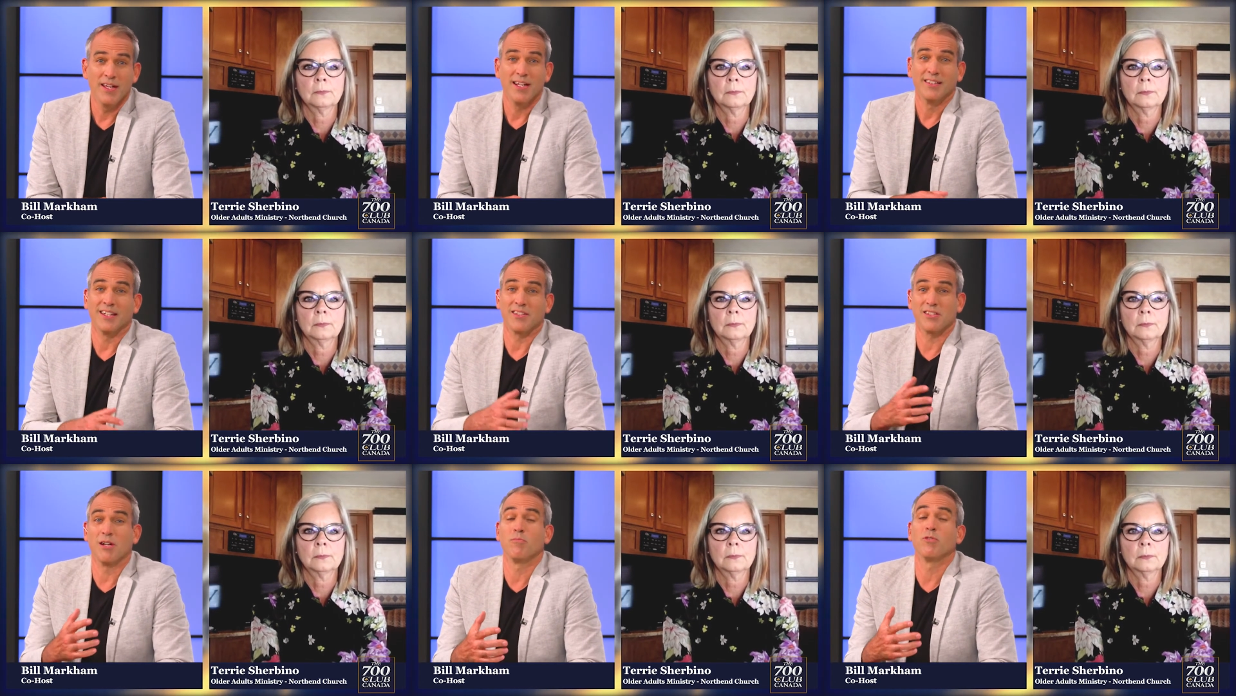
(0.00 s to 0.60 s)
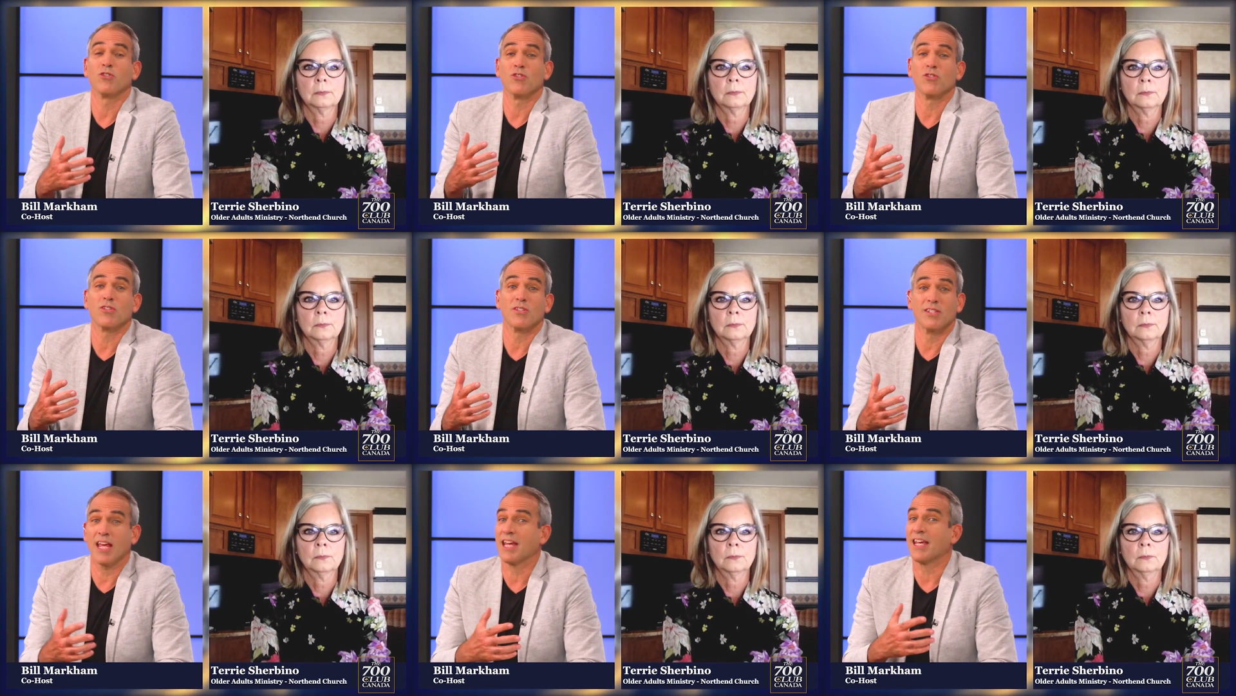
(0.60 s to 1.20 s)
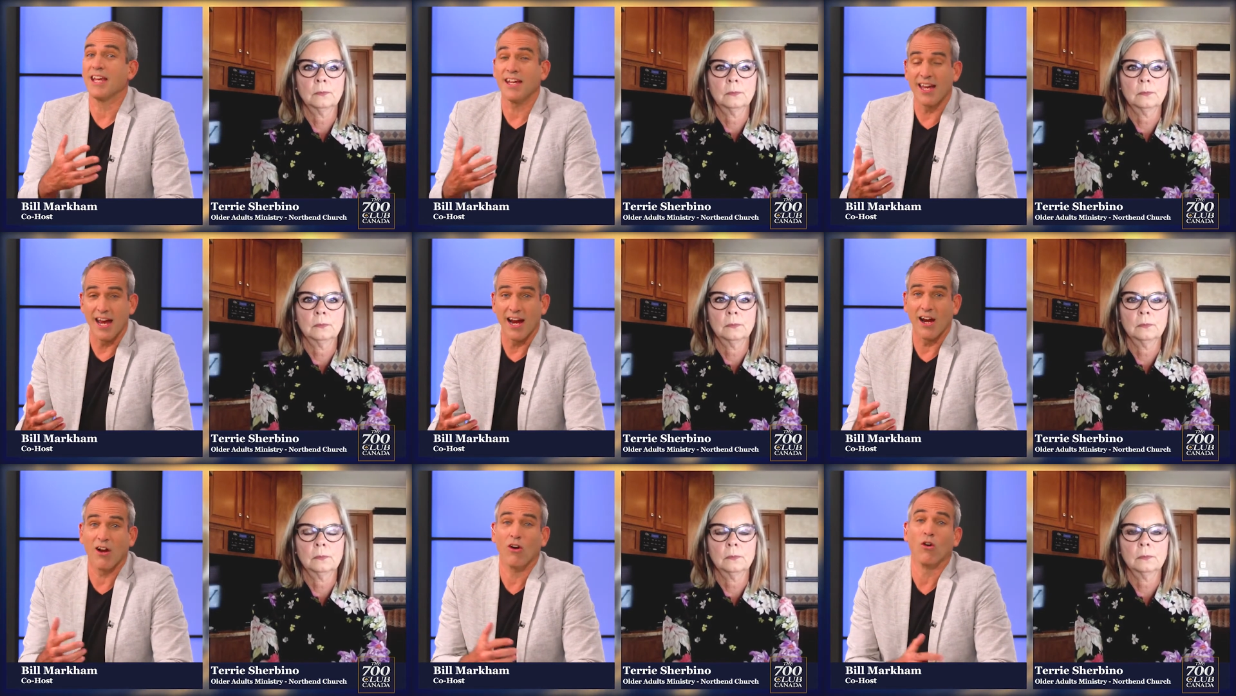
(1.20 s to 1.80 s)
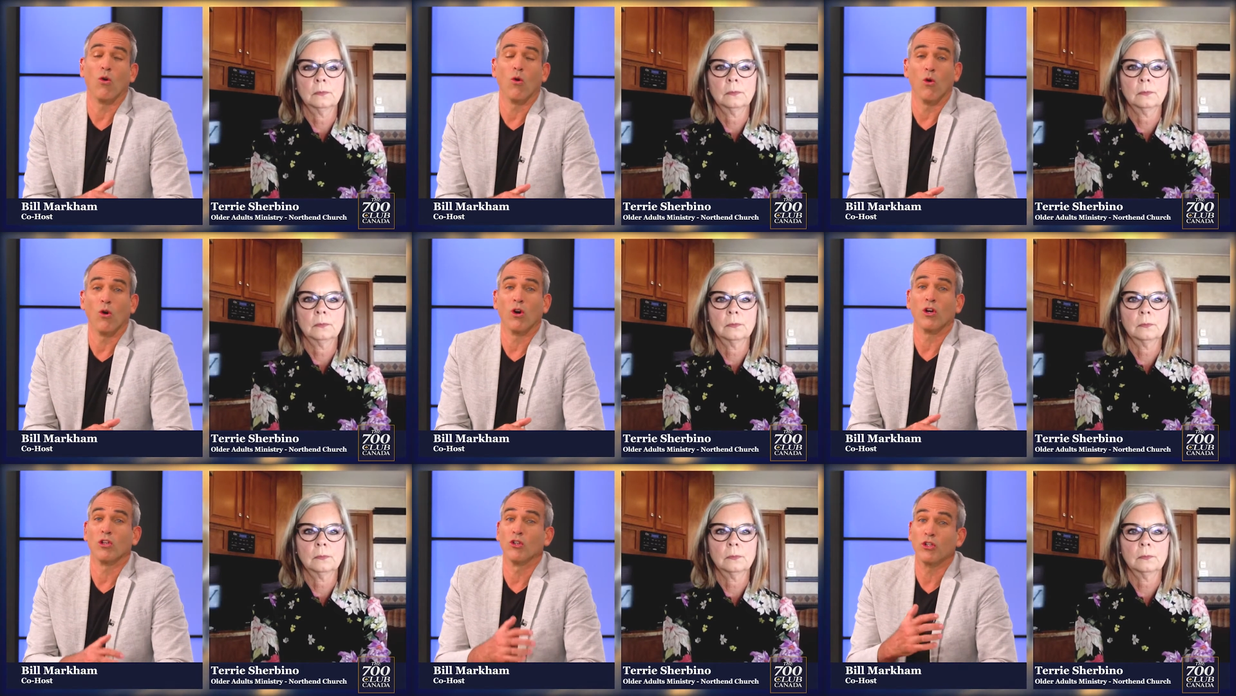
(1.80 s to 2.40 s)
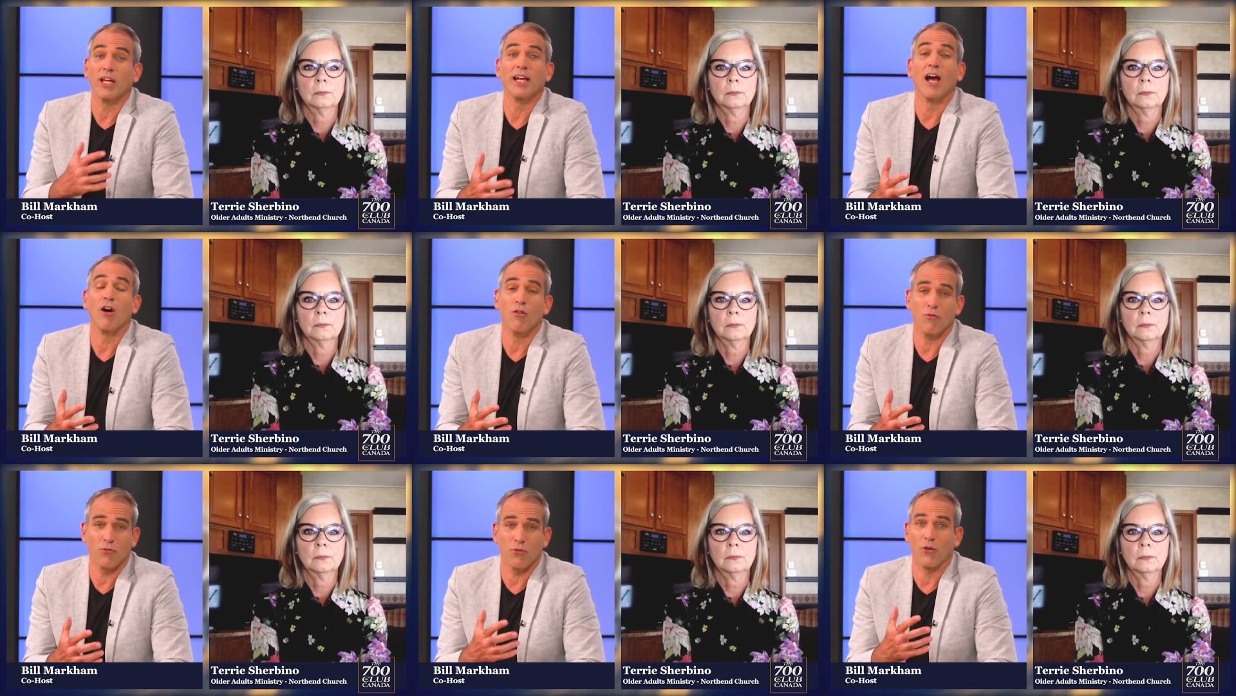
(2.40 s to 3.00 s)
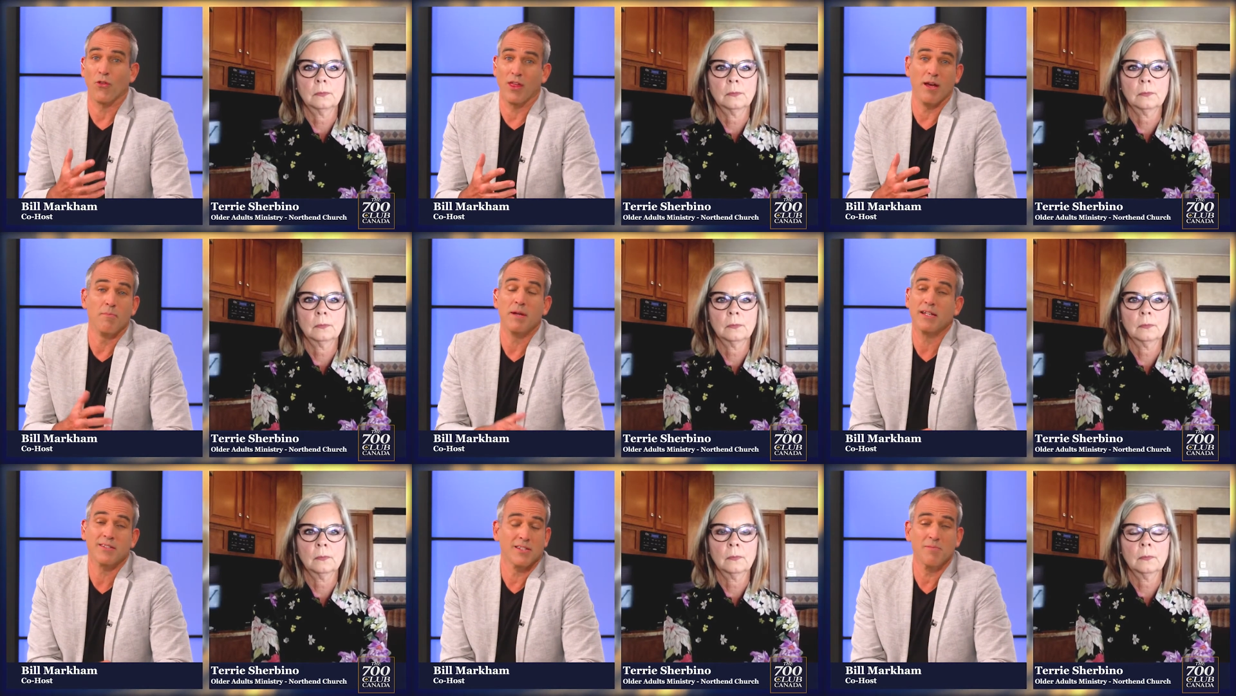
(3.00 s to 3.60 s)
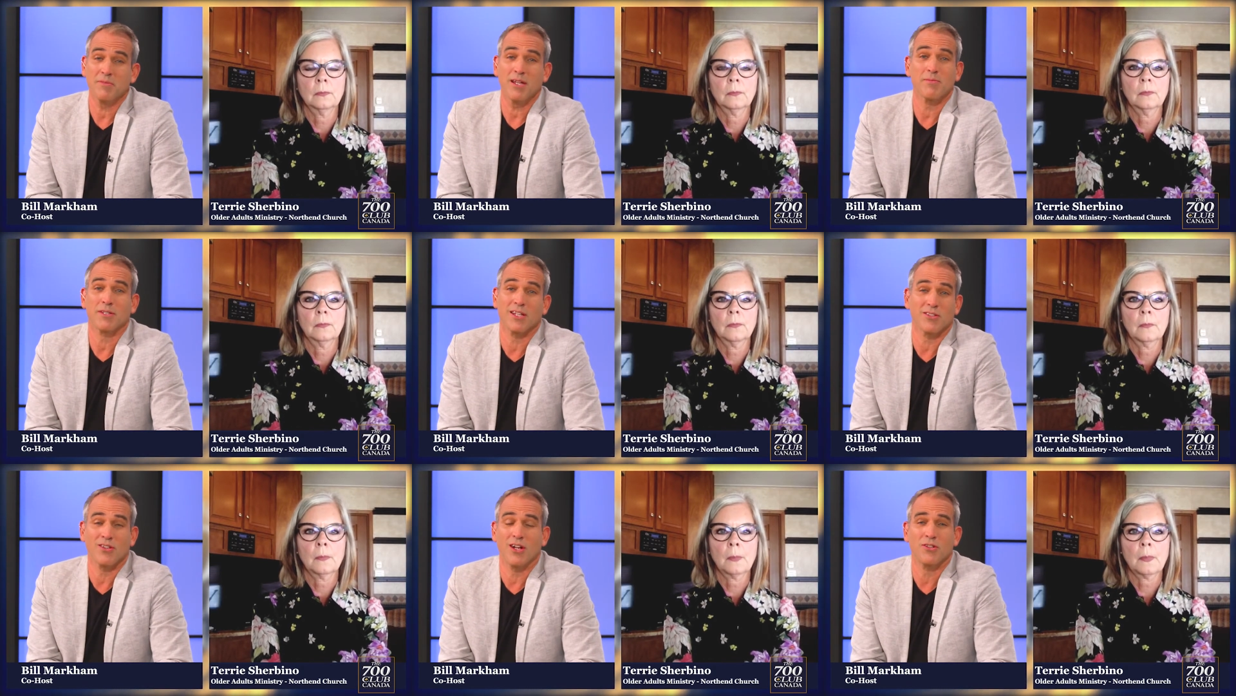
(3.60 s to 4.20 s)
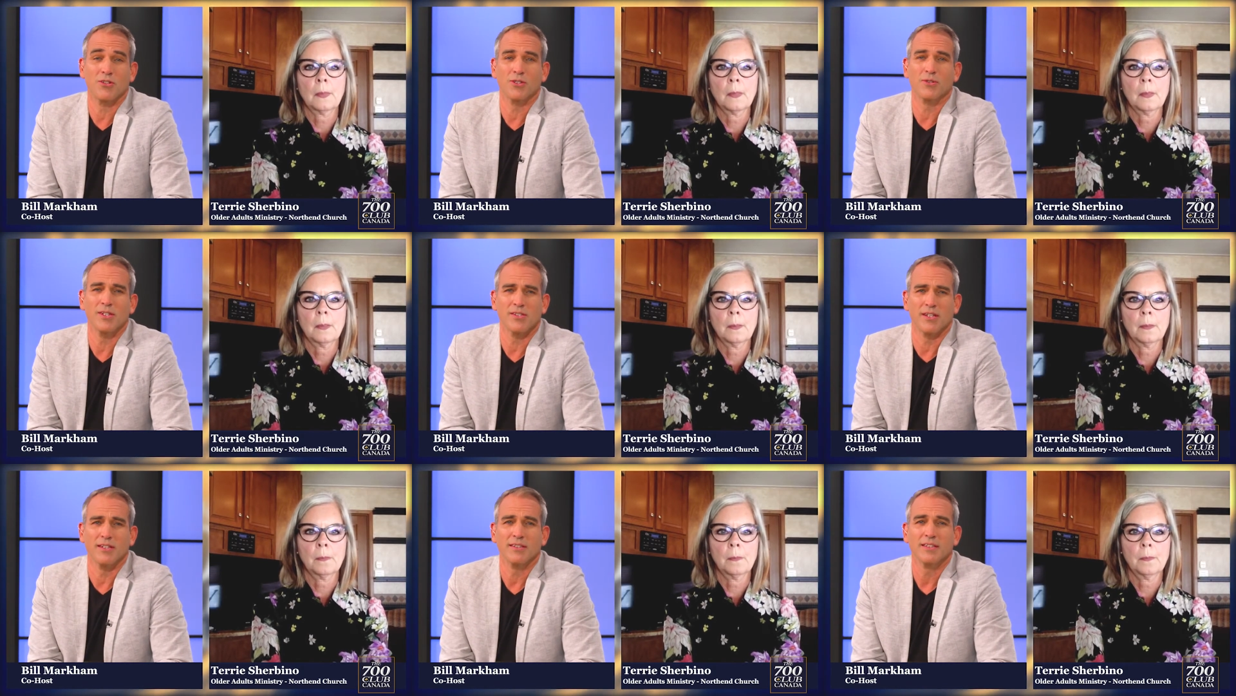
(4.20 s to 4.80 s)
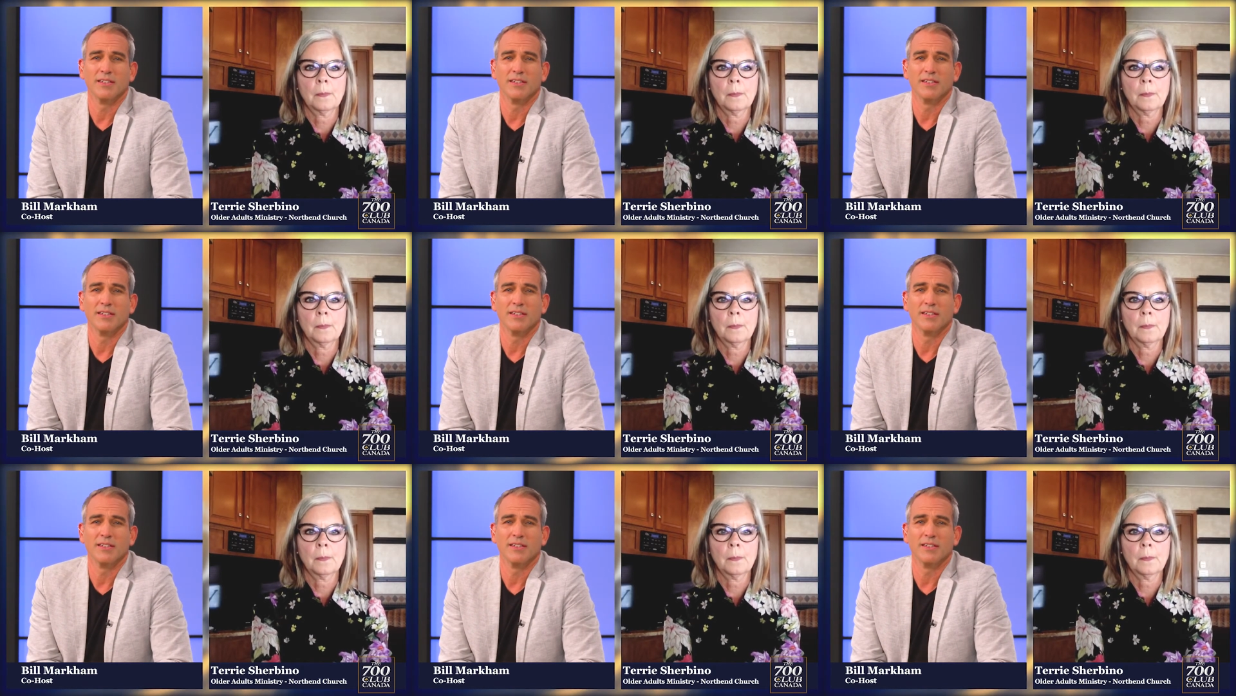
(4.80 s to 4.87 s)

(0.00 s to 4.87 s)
Speaker 1: that someone's taking care or looking out for them. And sometimes that's not true, is it?